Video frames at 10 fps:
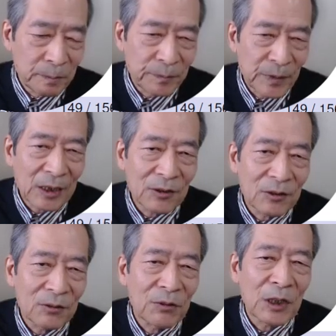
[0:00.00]
right?
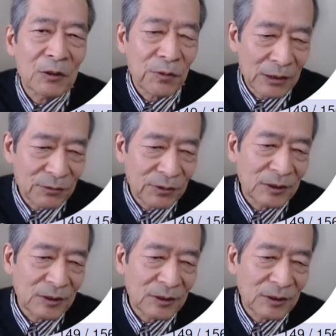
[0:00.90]
Well-founded.